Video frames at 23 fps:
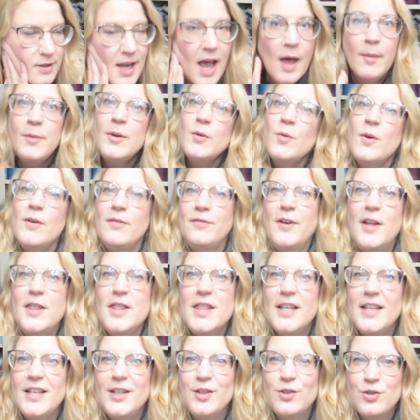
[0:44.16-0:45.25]
Tell me what
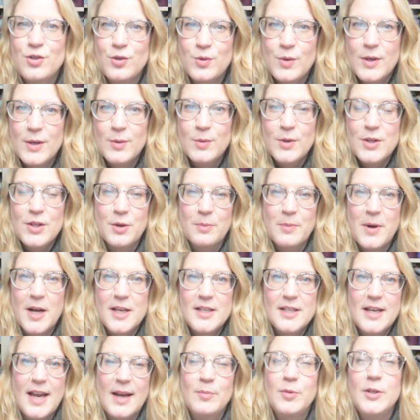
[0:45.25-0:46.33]
fun thing you're doing with your
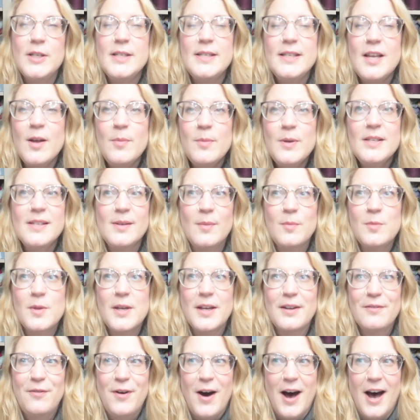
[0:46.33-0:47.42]
Monday. Please tell me
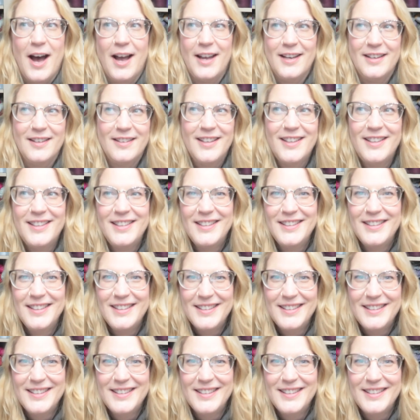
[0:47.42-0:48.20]
something fun.